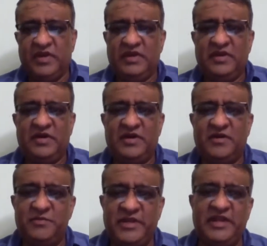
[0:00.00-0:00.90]

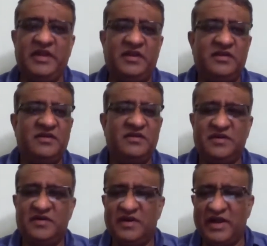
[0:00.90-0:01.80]
Meaning,
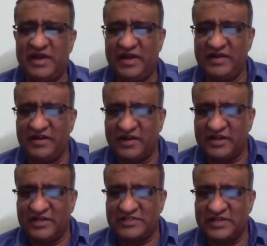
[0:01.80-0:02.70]
I did not
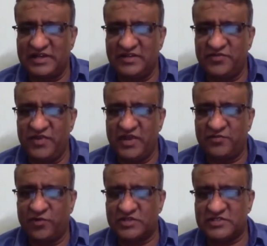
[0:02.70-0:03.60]
understand this. We are
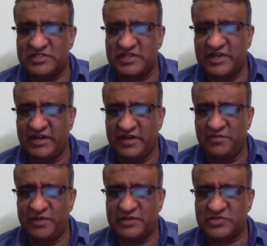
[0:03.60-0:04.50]
forced to set internal
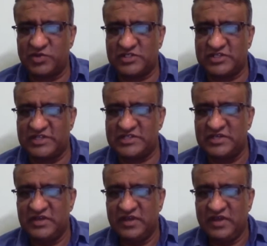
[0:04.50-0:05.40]
papers. Questions
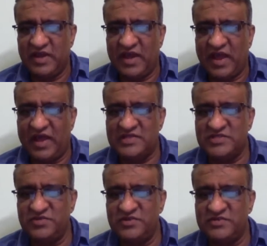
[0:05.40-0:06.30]
as
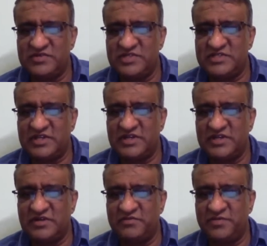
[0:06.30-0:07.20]
university set
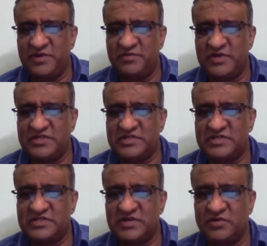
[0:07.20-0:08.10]
internal
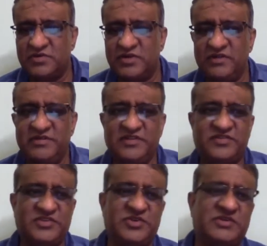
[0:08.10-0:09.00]
papers. How to deal with this
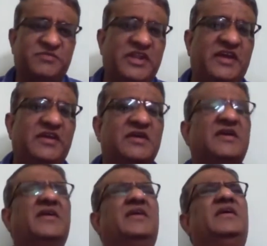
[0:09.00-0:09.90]
situation? Meaning,
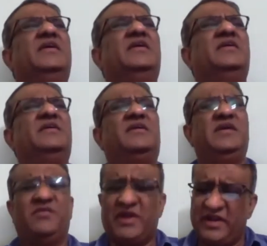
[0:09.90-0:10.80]
you
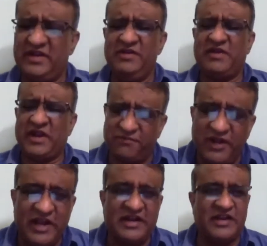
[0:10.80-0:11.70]
are an
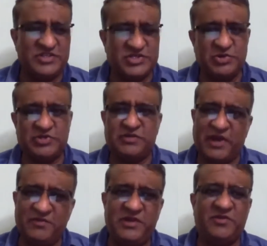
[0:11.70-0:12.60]
affiliated institution. Might
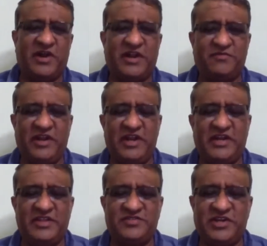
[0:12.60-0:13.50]
be you are an affiliated
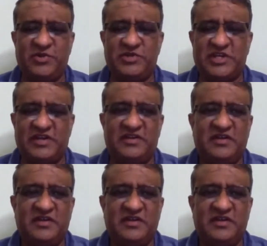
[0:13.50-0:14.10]
institution.